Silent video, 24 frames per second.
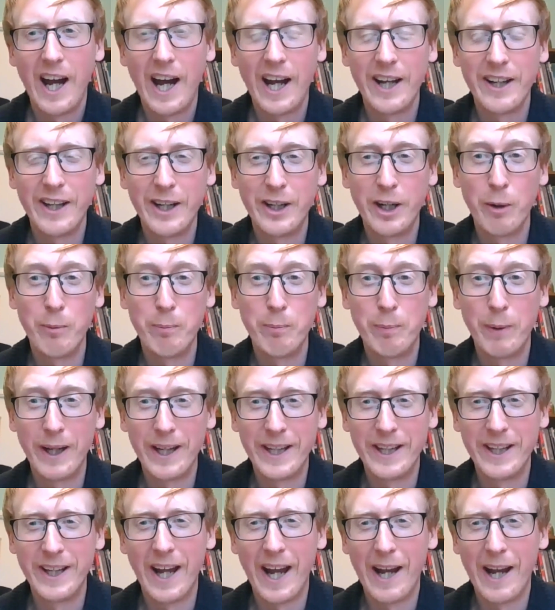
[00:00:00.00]
and it could be
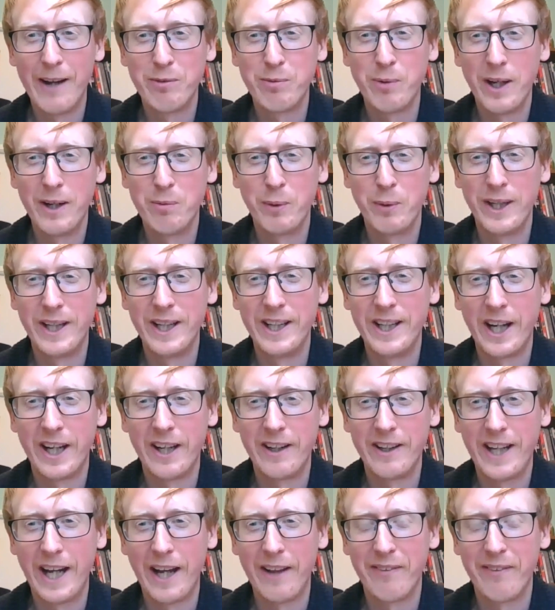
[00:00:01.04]
yeah if, if we can kind
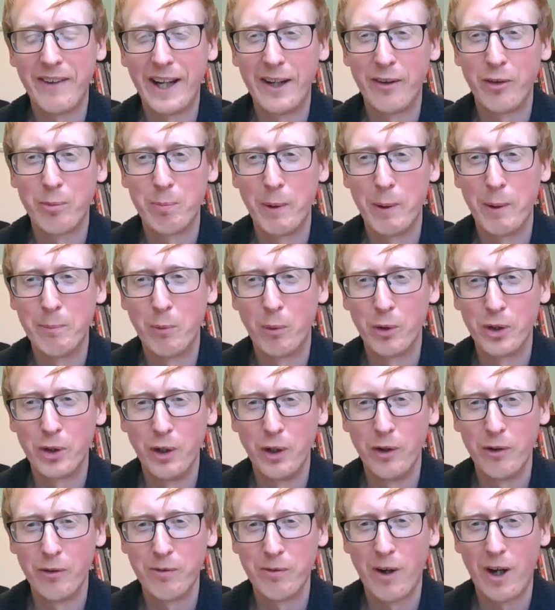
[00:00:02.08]
of get things a bit more
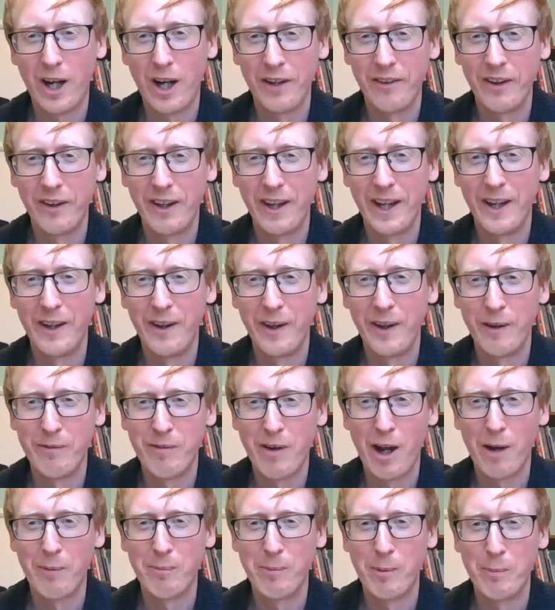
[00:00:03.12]
unified in, in the
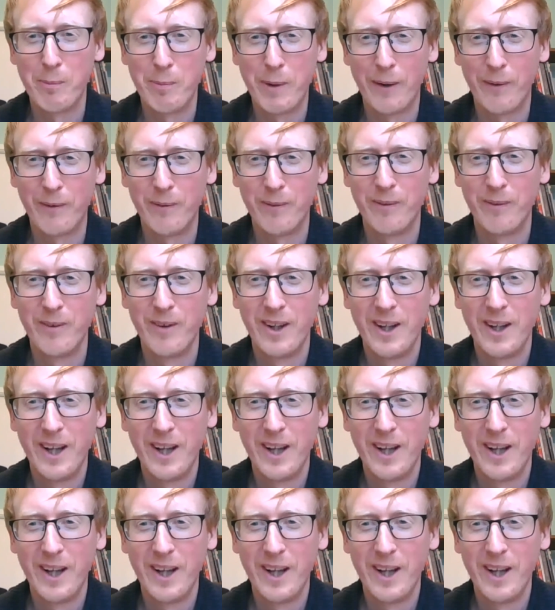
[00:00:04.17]
environment bill,